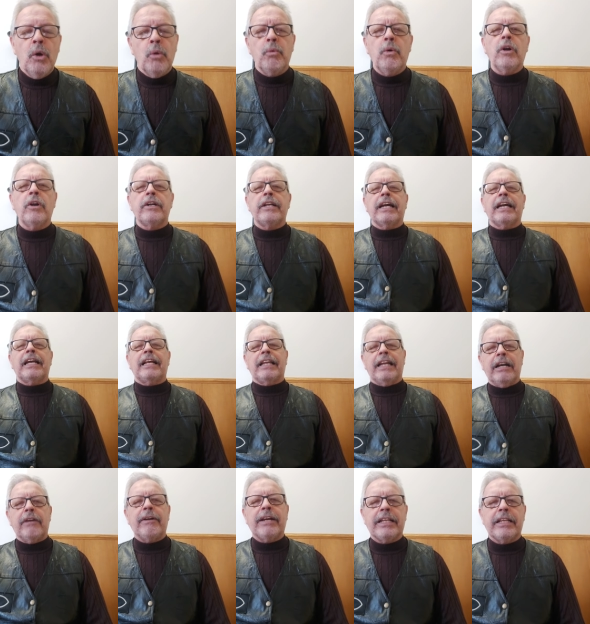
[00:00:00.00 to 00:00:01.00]
We're
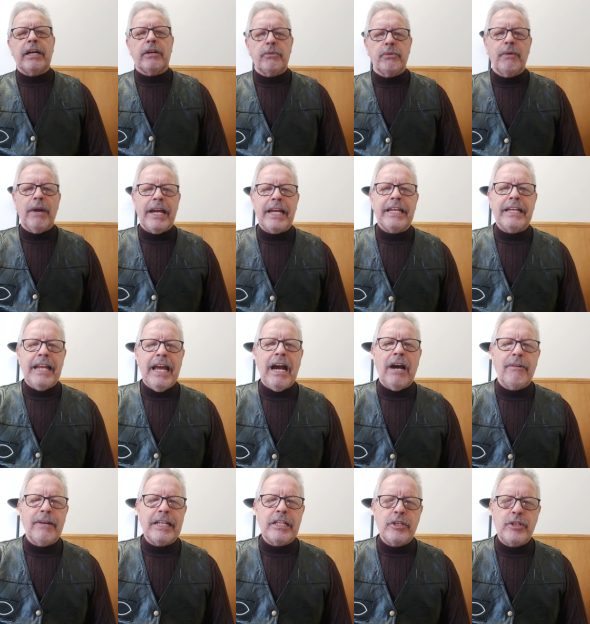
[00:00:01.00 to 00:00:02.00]
declaring that right
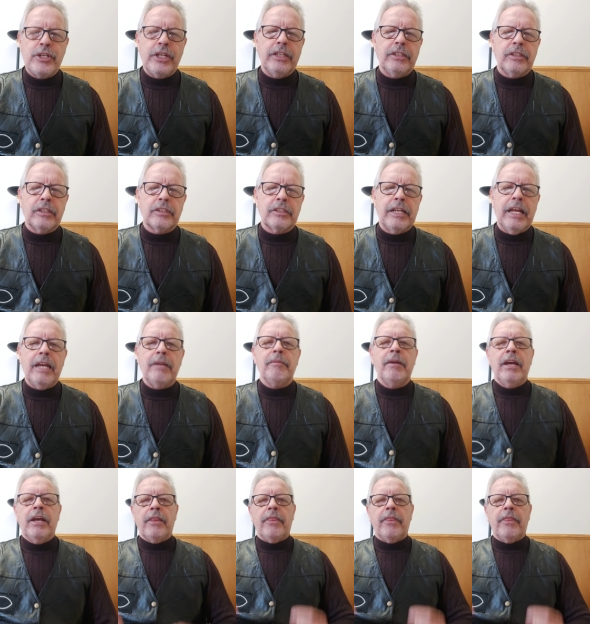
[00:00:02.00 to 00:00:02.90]
now in Jesus' name,